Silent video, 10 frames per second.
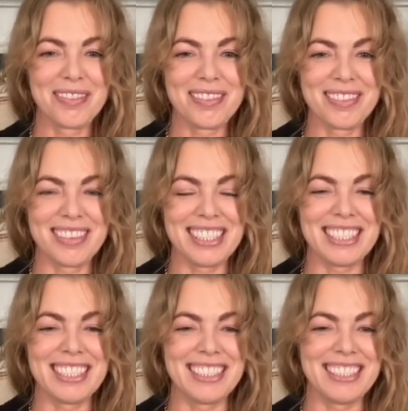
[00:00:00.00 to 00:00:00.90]
Does
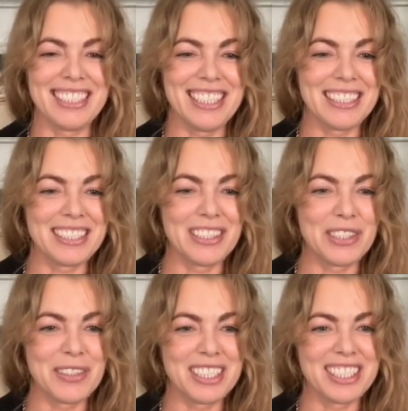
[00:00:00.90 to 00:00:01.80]
that answer your
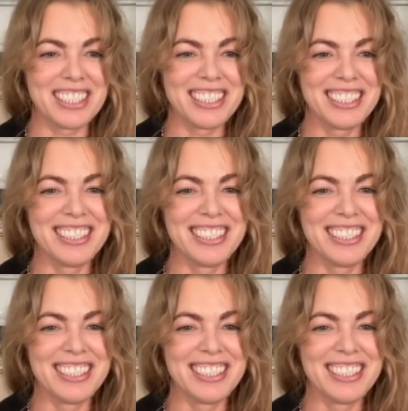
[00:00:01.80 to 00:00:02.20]
question?